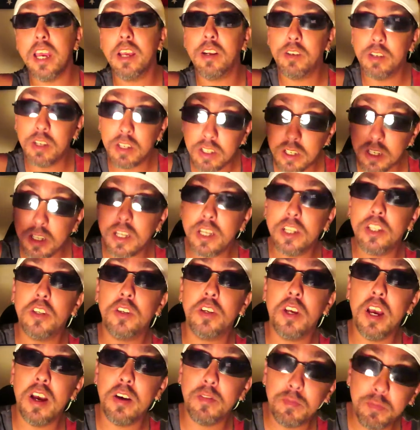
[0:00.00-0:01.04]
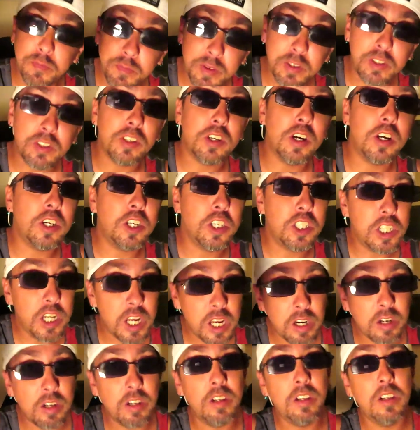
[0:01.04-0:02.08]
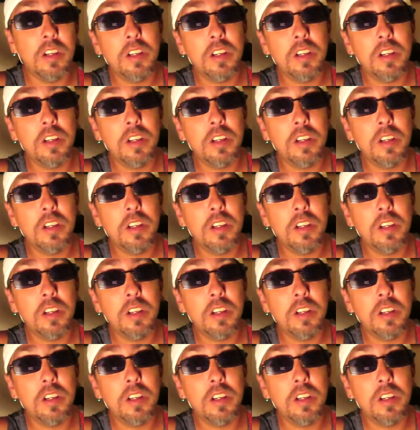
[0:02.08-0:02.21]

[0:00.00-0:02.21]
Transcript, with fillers: It doesn't let you have music on your channel.